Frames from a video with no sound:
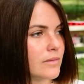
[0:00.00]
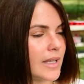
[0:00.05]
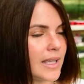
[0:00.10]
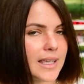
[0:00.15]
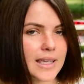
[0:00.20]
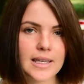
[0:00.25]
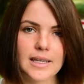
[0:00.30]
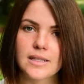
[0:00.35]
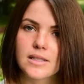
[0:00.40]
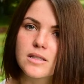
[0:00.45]

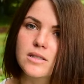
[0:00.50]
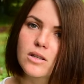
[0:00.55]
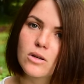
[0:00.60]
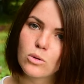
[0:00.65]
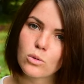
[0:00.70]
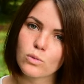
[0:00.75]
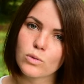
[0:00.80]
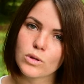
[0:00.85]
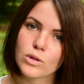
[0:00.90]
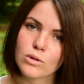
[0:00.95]
he is so
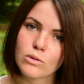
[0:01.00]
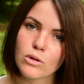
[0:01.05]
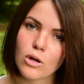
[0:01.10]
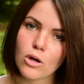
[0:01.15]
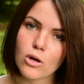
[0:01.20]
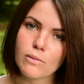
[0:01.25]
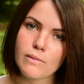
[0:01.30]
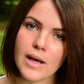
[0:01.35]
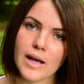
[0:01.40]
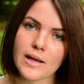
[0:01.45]
rude.
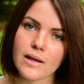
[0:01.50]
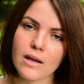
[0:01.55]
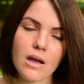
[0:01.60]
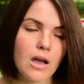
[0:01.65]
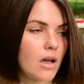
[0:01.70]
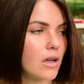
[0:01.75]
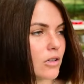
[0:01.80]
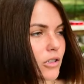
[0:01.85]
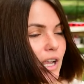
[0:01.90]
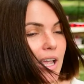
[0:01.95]
Oh my
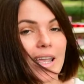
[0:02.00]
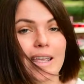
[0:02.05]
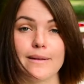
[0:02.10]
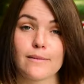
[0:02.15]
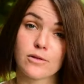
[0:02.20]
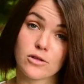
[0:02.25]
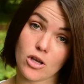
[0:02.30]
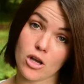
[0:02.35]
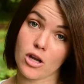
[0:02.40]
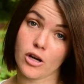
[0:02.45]
gosh. I am
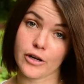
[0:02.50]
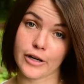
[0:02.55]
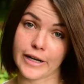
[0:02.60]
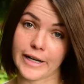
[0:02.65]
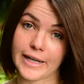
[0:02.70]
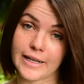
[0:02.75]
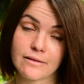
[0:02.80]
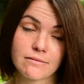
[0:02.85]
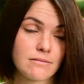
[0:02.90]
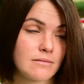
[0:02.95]

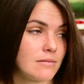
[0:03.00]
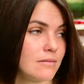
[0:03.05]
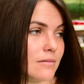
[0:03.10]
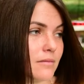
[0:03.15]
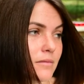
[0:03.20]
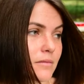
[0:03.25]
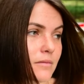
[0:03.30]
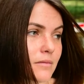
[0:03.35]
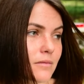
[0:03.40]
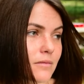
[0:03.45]
sorry.
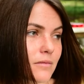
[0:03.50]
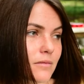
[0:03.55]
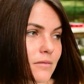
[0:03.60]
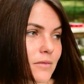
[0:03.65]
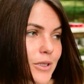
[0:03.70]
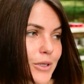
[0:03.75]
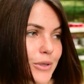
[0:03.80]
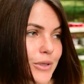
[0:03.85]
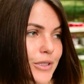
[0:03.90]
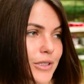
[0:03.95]

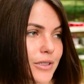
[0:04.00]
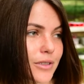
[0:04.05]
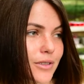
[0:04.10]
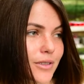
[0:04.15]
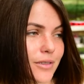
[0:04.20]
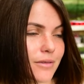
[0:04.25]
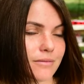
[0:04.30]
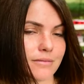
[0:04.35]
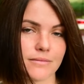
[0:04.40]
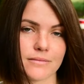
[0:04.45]

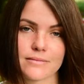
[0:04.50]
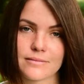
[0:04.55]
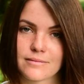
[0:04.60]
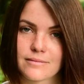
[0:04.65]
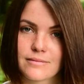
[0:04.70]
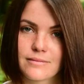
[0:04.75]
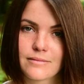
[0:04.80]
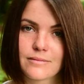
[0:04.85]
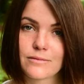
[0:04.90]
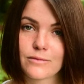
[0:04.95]
Roosters.
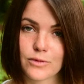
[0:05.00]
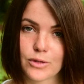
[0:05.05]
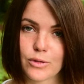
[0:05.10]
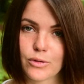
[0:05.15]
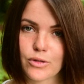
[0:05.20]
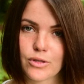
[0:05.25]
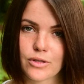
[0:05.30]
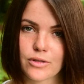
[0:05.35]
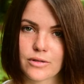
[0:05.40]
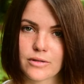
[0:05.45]

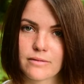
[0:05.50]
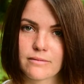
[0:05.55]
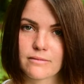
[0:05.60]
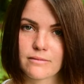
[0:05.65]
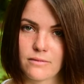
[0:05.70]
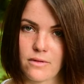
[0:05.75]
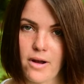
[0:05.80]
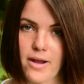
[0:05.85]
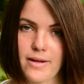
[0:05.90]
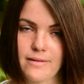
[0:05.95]
Roosters,
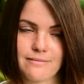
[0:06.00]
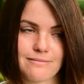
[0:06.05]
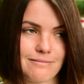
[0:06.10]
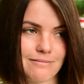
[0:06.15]
right?